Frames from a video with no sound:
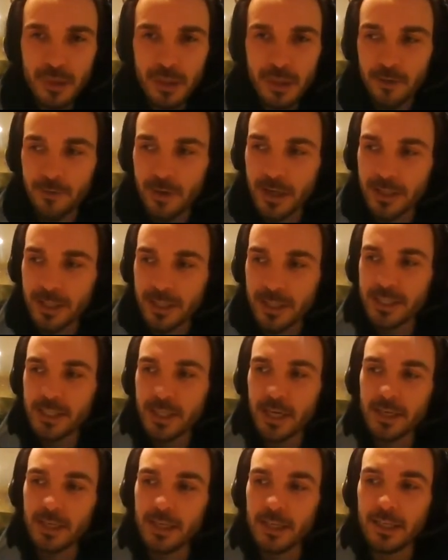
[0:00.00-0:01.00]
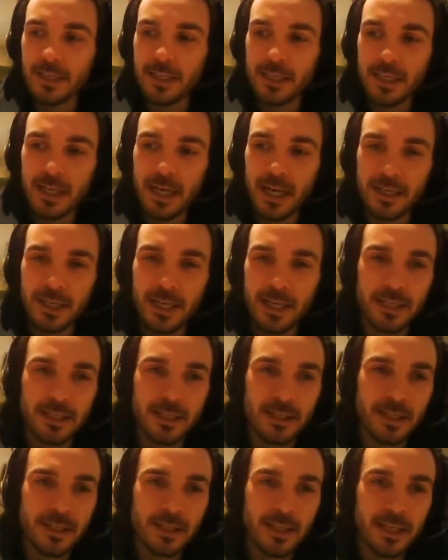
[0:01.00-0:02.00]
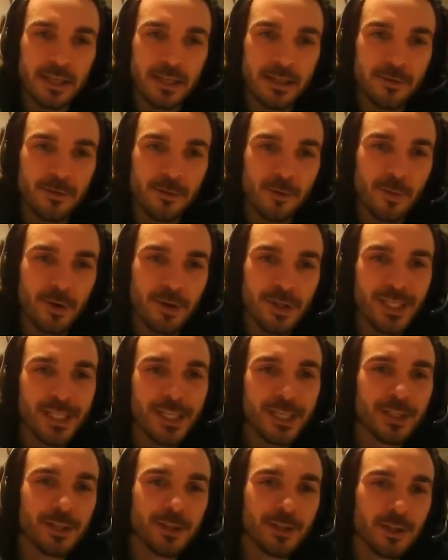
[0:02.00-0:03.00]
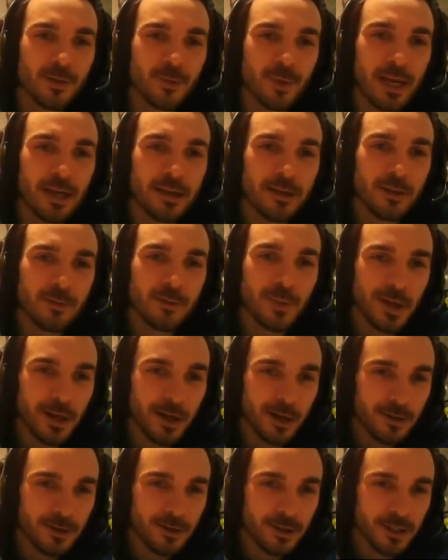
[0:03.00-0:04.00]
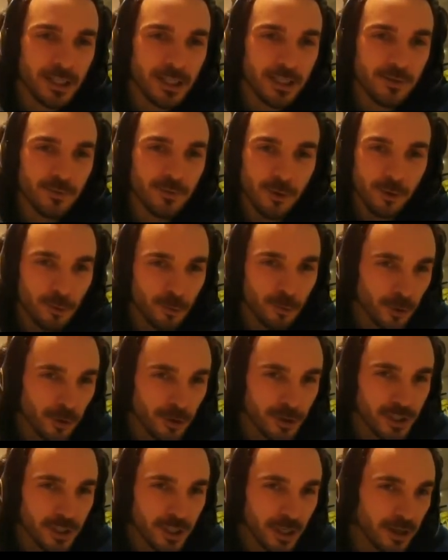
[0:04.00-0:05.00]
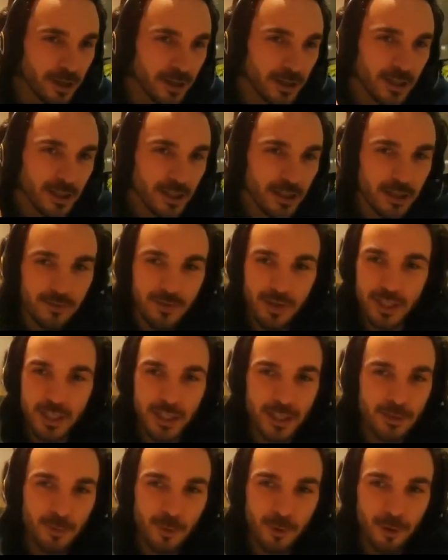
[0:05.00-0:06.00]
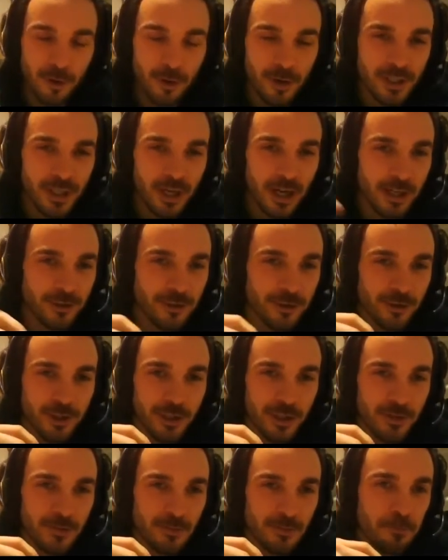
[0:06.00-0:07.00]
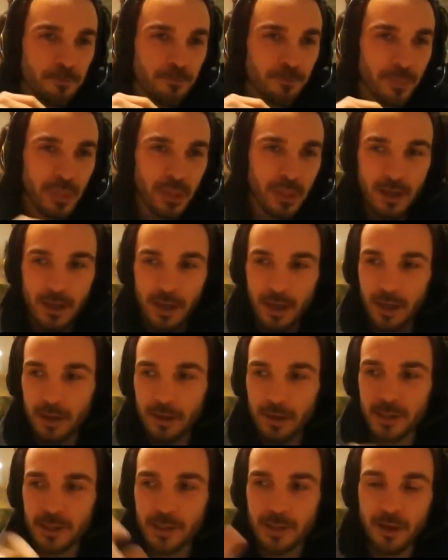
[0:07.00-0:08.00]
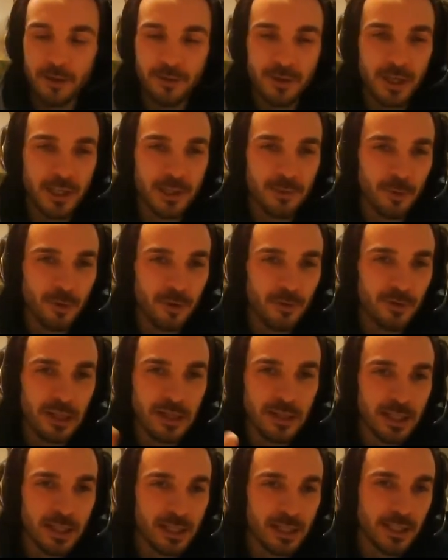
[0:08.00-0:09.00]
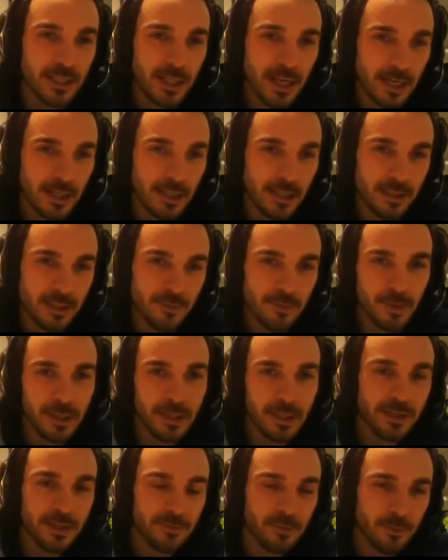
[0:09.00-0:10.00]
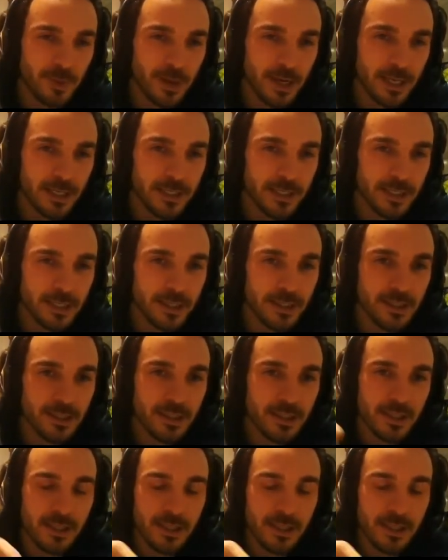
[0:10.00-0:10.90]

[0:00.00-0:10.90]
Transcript: I read this study, and they can almost listen to when the plant needs more water, if it needs more nitrogen, needs more of this and that, needs to be in different places,